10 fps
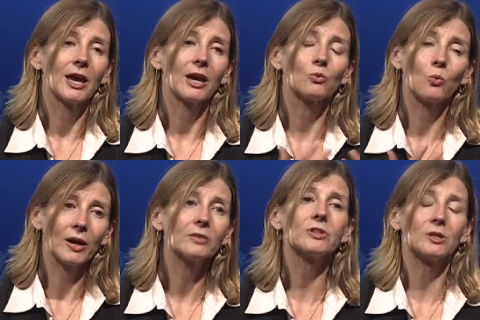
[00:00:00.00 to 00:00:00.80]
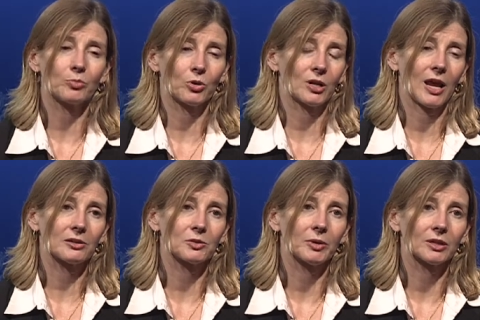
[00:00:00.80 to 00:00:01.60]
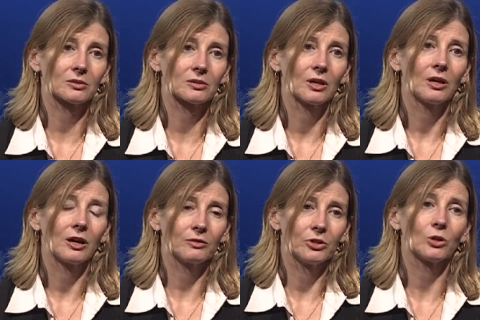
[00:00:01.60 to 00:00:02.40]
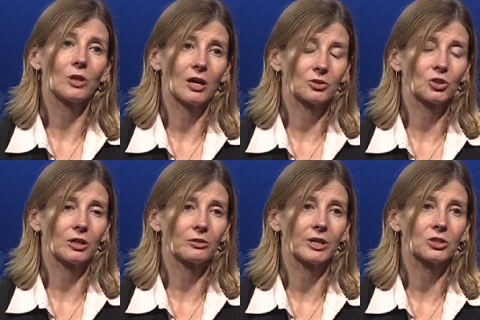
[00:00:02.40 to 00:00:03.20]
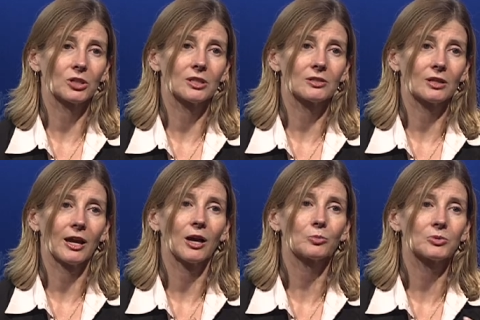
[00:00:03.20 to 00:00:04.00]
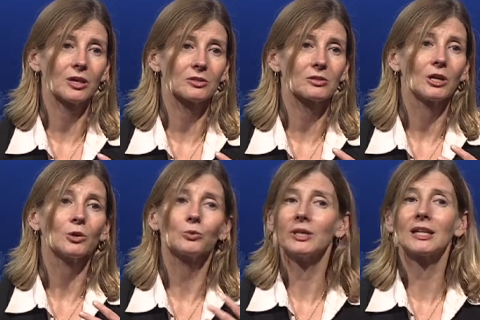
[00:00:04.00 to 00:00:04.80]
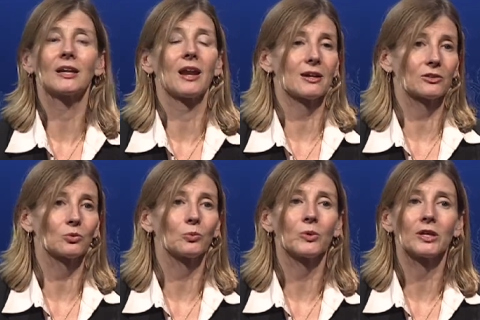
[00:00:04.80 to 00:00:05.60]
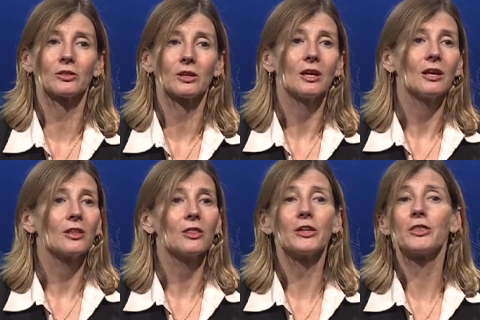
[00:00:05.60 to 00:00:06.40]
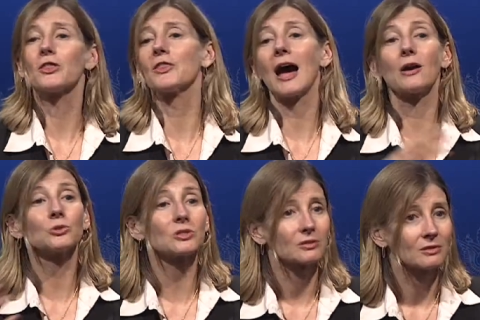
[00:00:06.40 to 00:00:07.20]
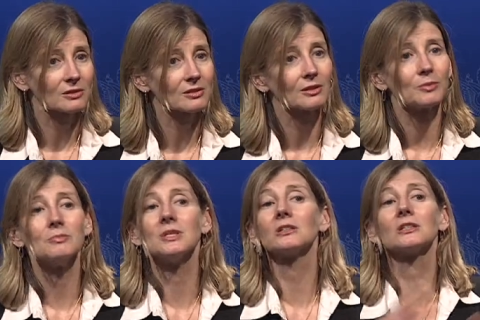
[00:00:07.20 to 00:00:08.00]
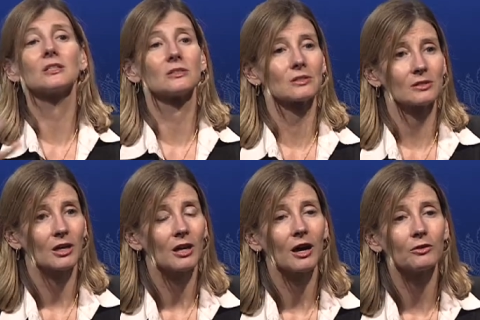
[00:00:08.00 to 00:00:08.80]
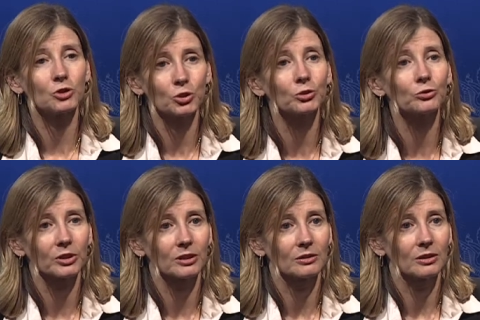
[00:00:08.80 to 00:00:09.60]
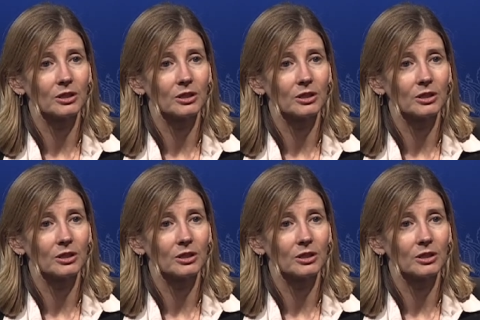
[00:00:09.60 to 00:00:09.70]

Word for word: And one of the important aspects of No Lost Generation is it helps us reconnect with the thousands, the millions of children